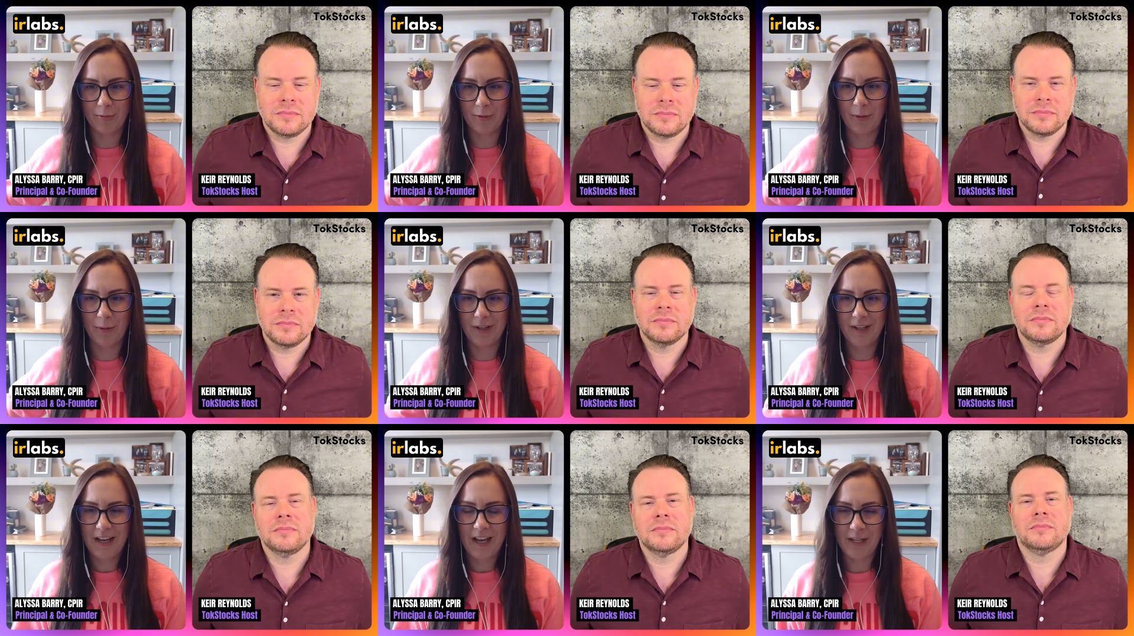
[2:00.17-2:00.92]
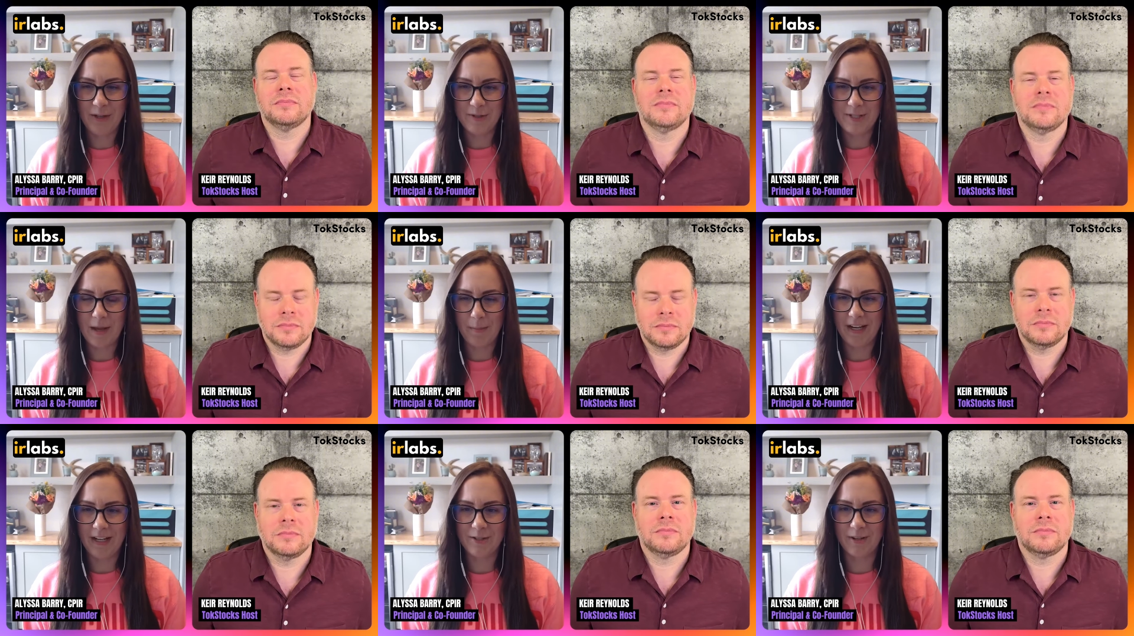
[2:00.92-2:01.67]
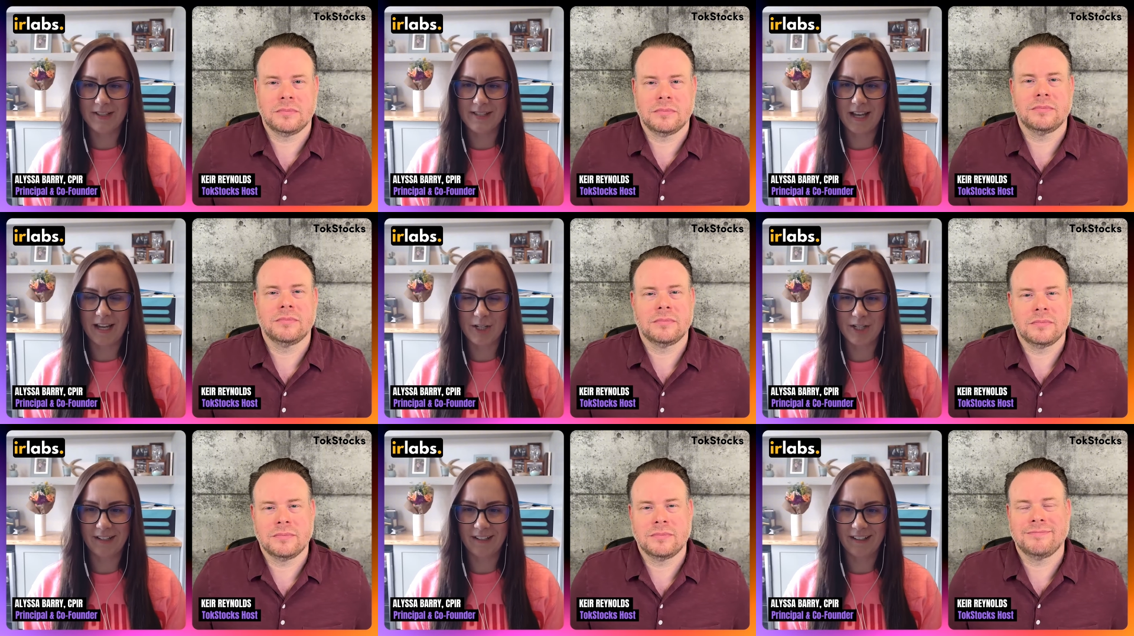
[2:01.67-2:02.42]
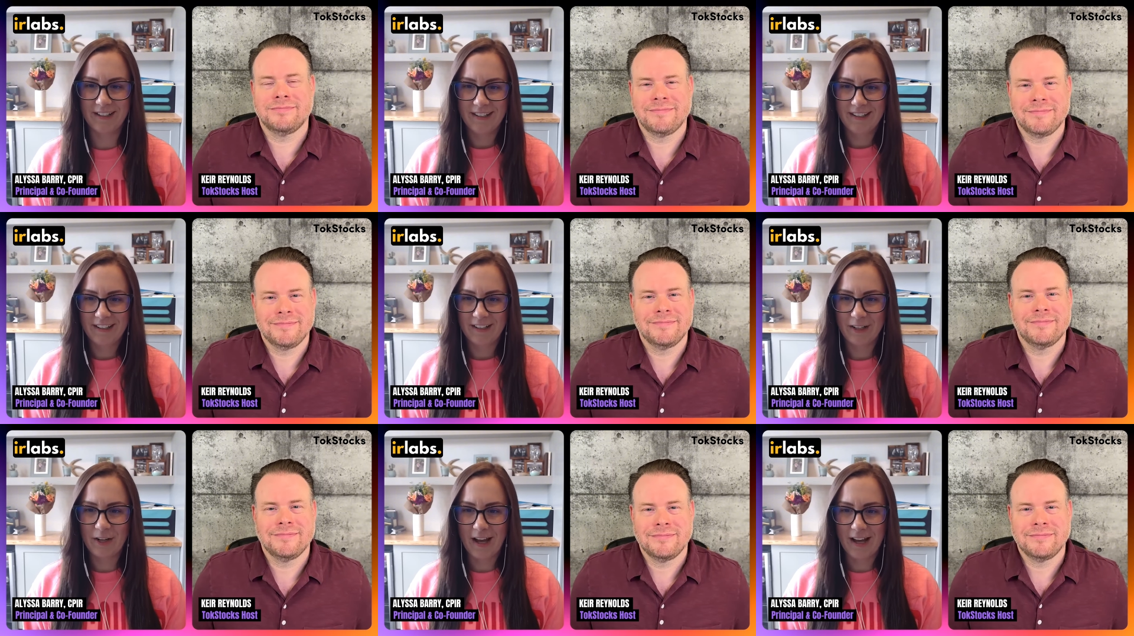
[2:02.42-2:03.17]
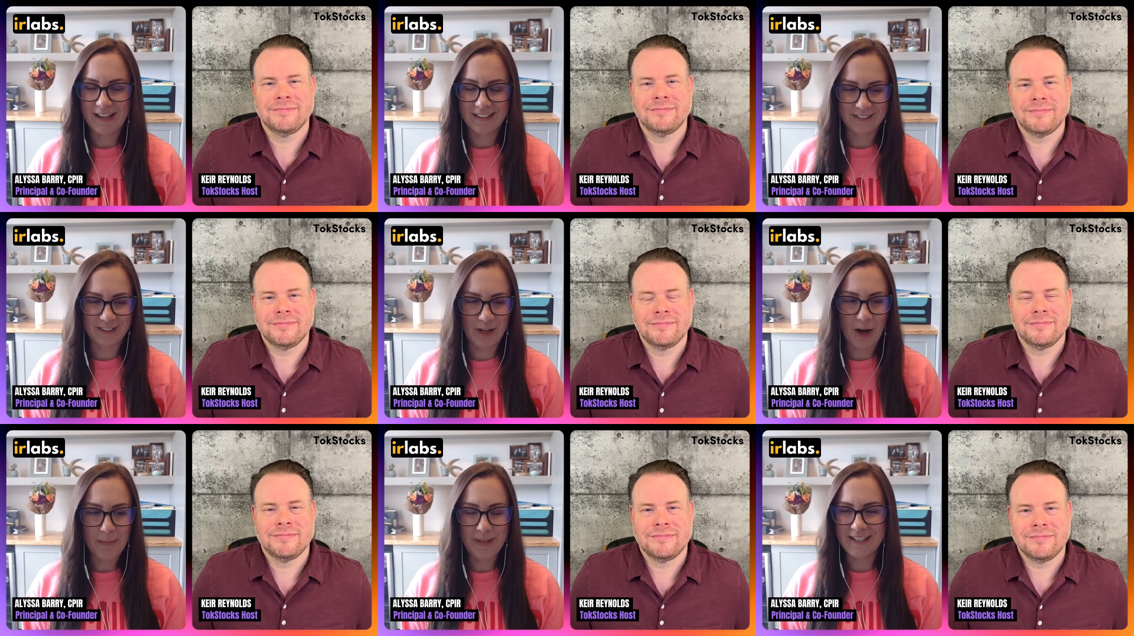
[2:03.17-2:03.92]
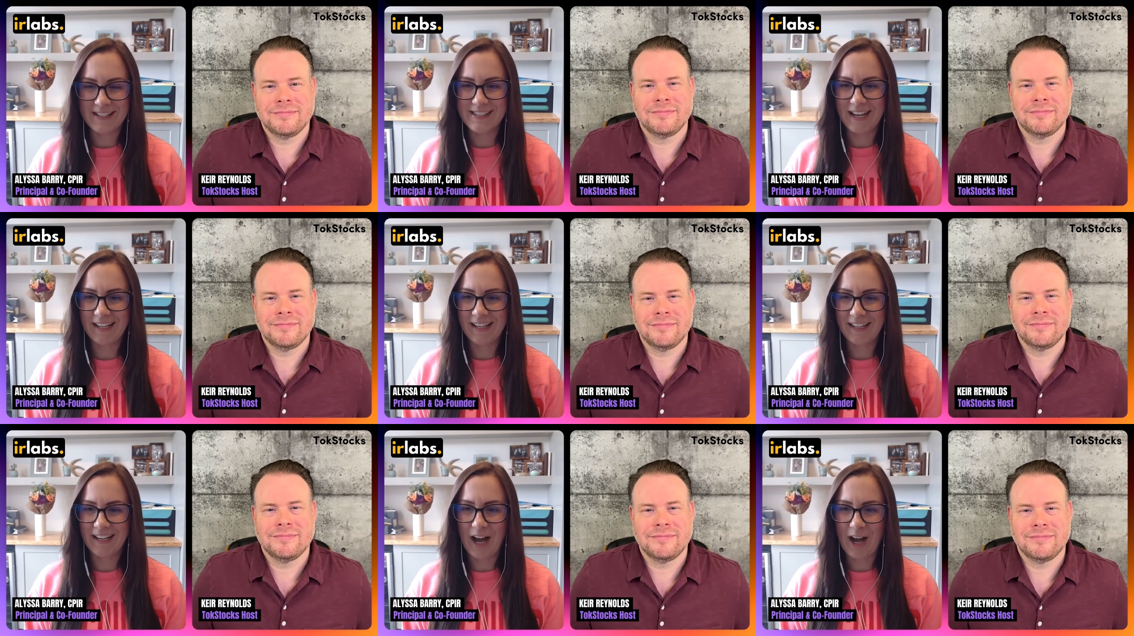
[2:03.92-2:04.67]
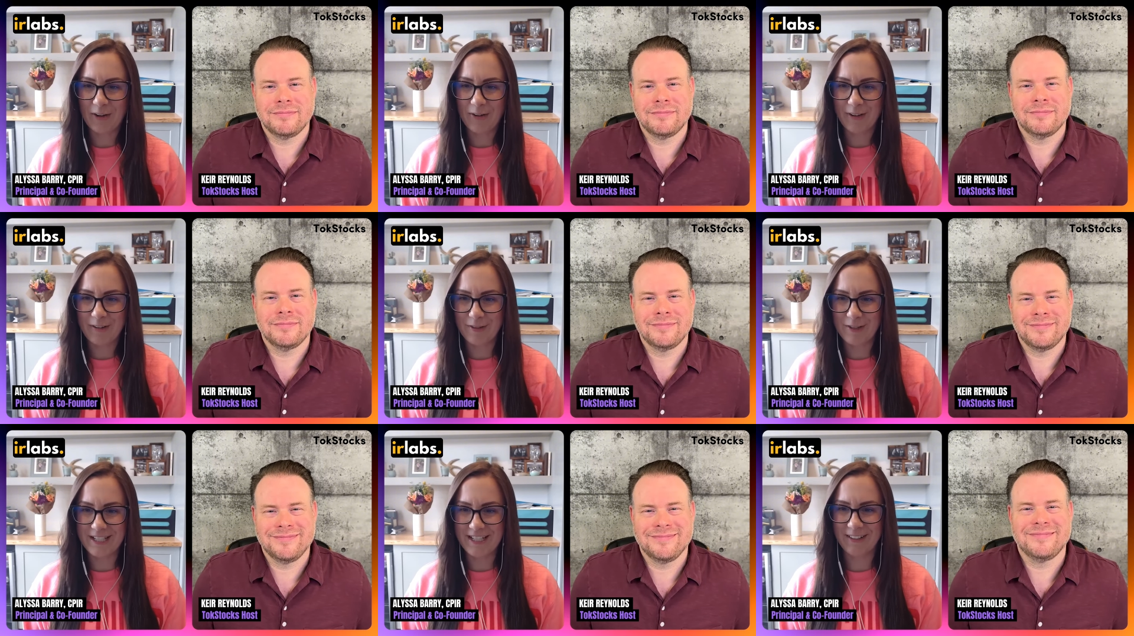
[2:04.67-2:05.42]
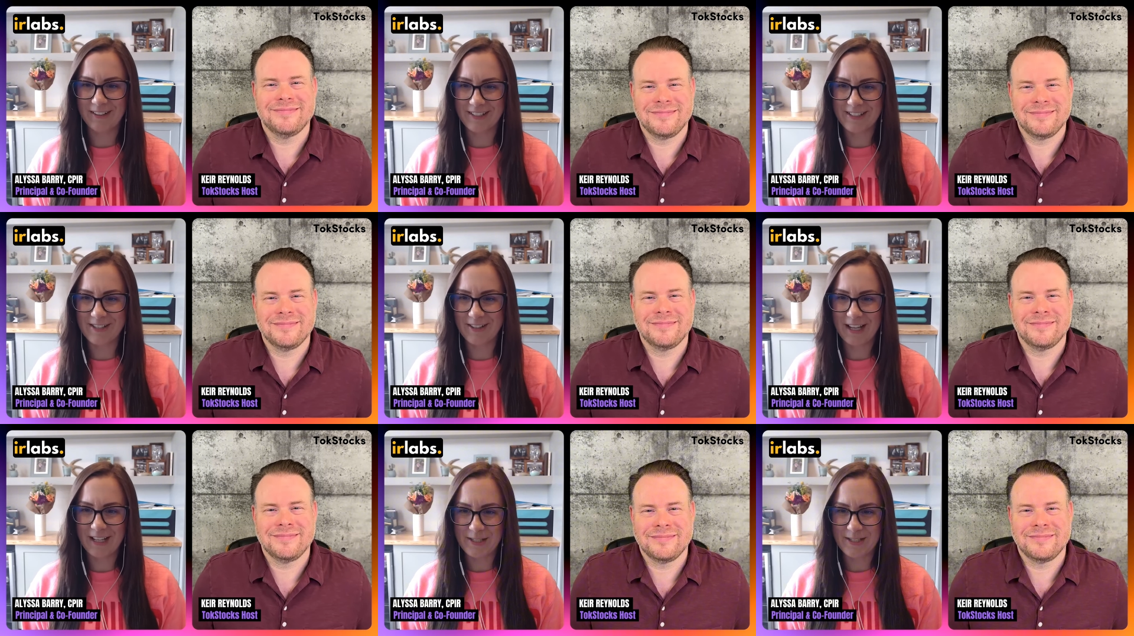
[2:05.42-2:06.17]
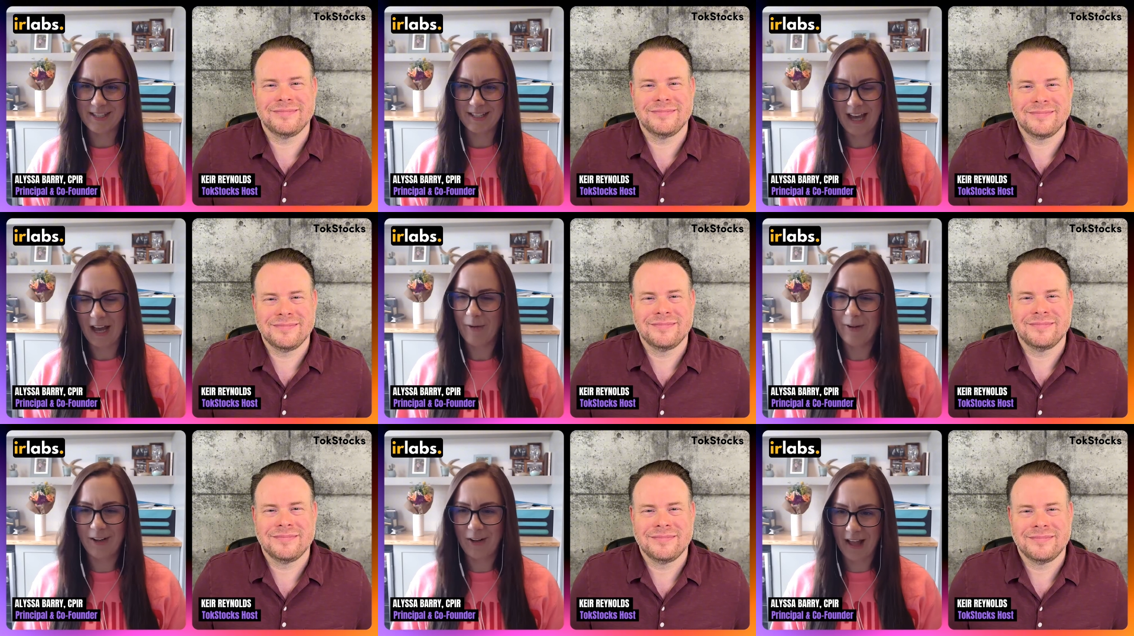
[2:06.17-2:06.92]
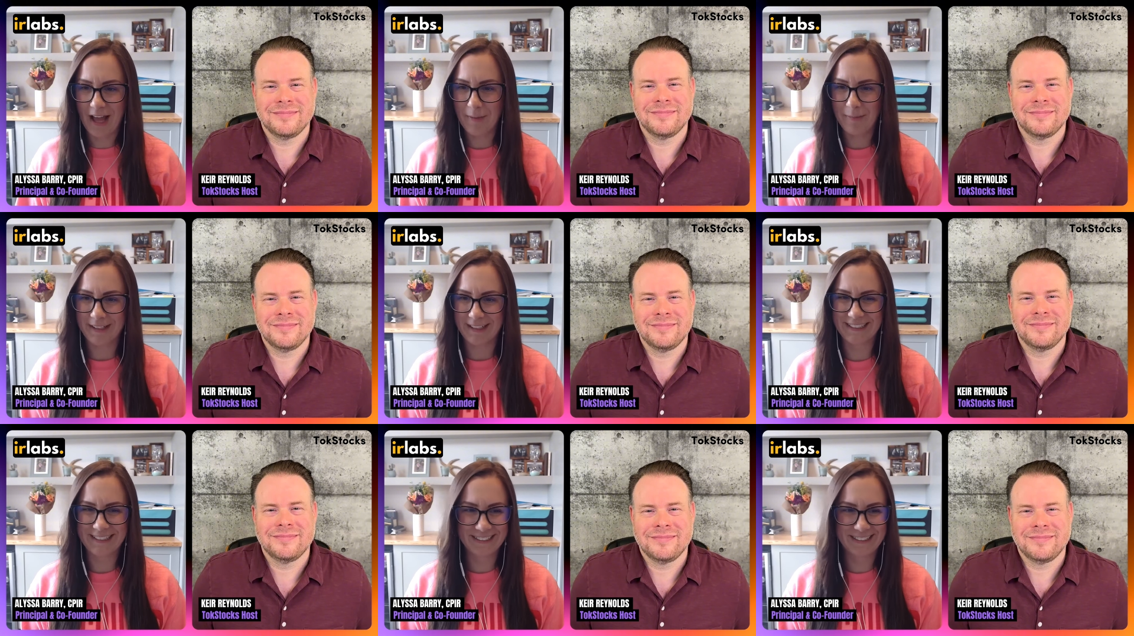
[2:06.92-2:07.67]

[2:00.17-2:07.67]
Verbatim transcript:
Speaker 1: through a huge M&A transaction uh, got me excited and hungry for deals. So that's how it all happened.